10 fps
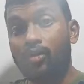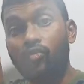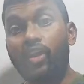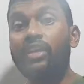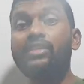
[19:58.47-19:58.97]

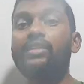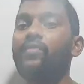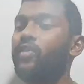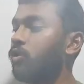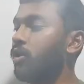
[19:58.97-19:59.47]
of energy
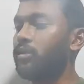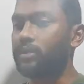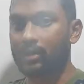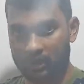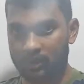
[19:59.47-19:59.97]
that we are going to
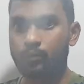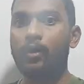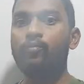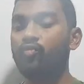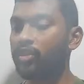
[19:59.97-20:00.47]

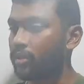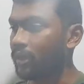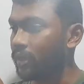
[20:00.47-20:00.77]
transform with that